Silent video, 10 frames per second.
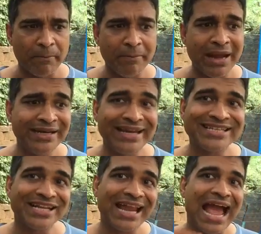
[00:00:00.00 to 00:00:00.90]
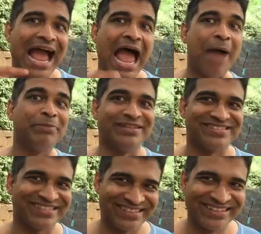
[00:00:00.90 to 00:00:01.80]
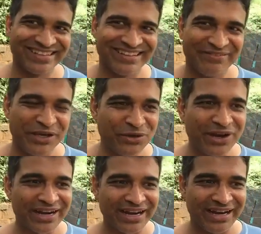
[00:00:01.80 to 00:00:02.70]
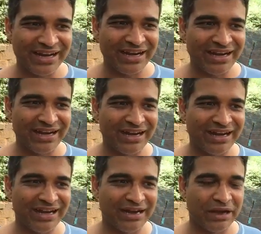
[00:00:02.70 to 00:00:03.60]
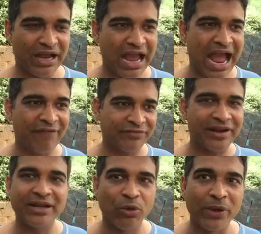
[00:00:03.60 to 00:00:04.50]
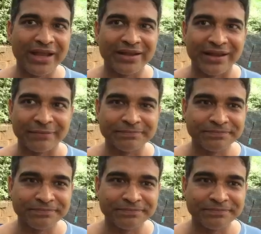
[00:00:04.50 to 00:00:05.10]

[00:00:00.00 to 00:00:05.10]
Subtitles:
Meditation happens when you are after an awakening.